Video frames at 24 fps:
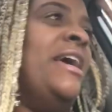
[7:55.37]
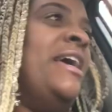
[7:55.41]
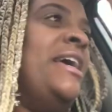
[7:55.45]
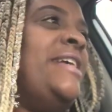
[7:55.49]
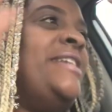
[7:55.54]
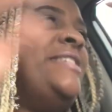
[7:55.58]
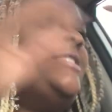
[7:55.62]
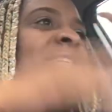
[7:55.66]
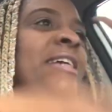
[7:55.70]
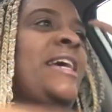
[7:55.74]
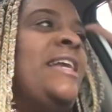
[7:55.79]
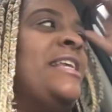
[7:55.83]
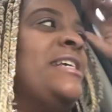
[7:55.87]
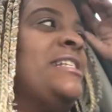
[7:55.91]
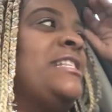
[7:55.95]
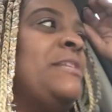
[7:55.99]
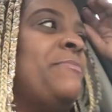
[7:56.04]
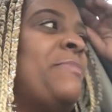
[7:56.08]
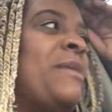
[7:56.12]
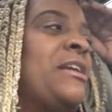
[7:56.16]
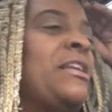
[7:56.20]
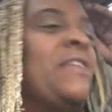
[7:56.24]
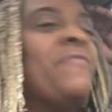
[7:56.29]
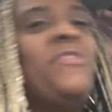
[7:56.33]
He said this
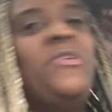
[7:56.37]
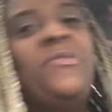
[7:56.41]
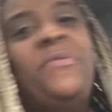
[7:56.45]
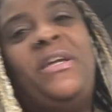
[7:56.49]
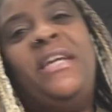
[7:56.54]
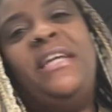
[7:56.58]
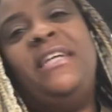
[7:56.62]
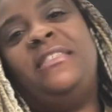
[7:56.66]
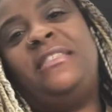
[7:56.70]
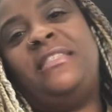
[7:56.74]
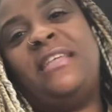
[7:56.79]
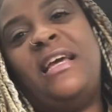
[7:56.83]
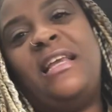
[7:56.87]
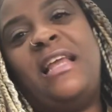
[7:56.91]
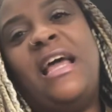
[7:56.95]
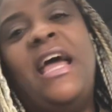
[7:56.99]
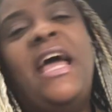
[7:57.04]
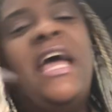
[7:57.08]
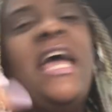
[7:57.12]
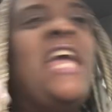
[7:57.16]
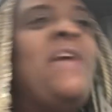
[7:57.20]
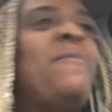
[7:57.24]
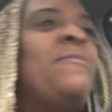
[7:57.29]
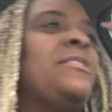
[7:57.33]
about the View. He said
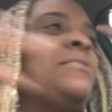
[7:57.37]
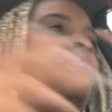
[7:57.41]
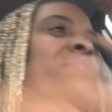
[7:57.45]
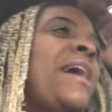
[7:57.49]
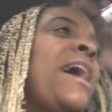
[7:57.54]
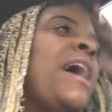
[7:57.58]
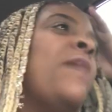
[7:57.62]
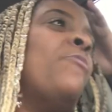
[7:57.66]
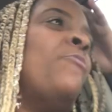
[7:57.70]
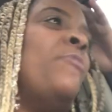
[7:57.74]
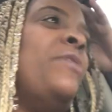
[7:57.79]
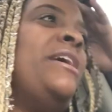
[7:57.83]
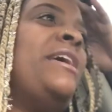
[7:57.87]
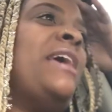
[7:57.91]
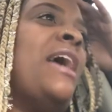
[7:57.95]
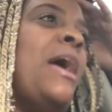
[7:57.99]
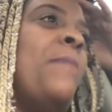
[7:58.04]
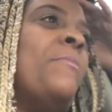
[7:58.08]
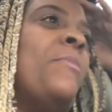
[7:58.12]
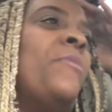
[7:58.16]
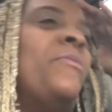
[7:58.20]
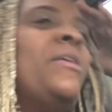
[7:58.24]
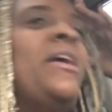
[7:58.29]
he was mad when we came